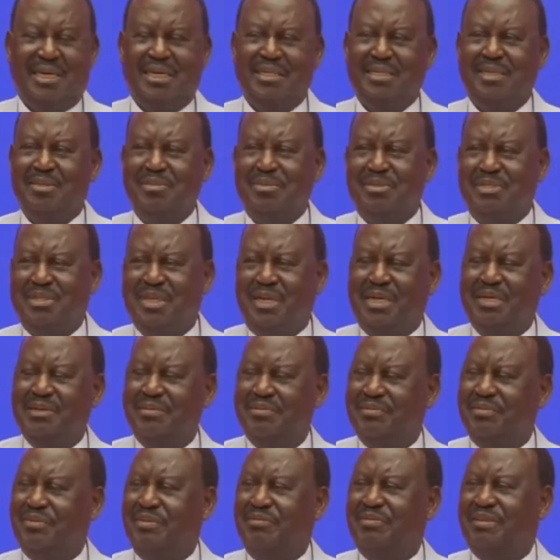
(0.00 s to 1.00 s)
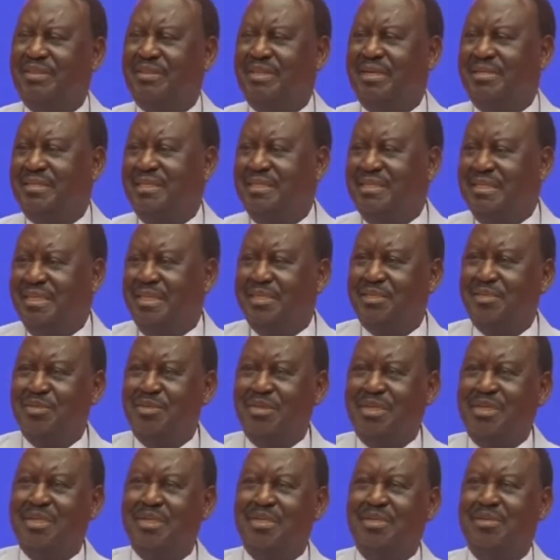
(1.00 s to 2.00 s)
And they will charge for over 30 years
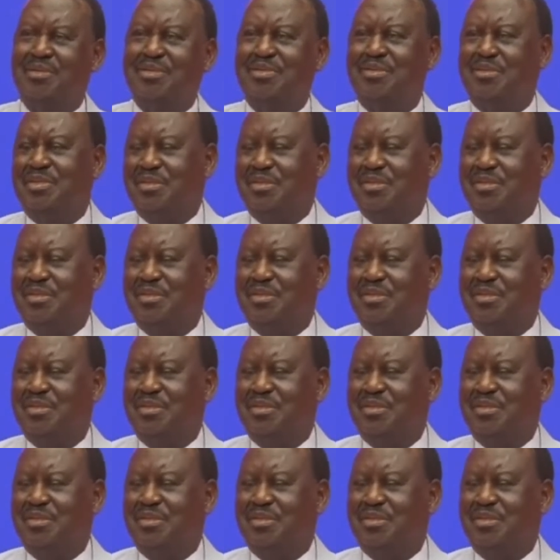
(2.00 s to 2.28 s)
so that they